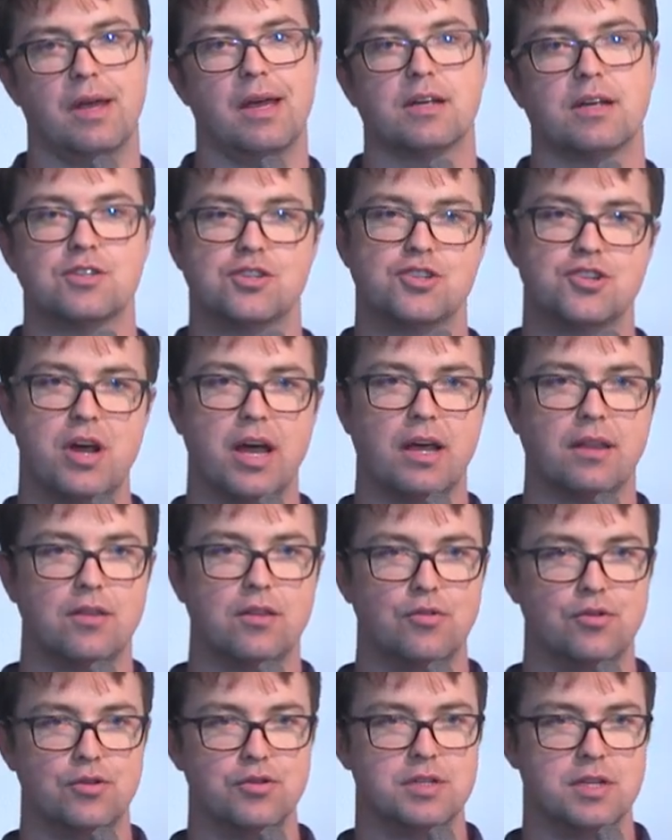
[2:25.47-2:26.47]
extract
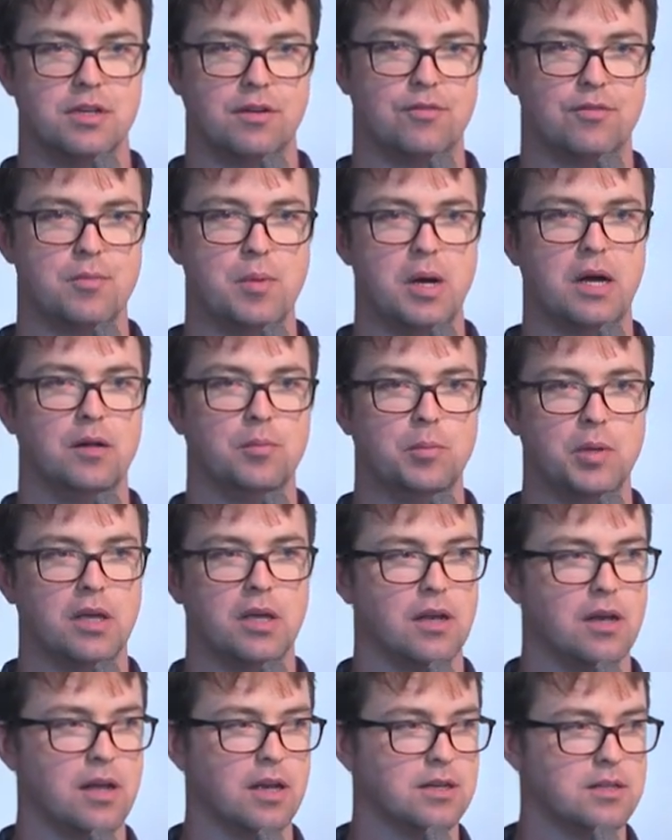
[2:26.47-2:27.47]
the router from ILP
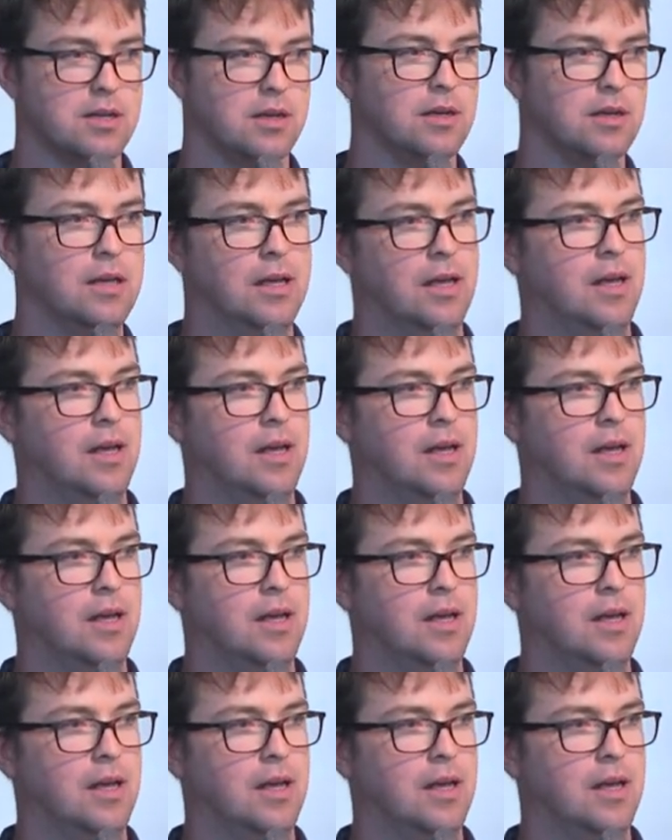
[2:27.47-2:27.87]
connector.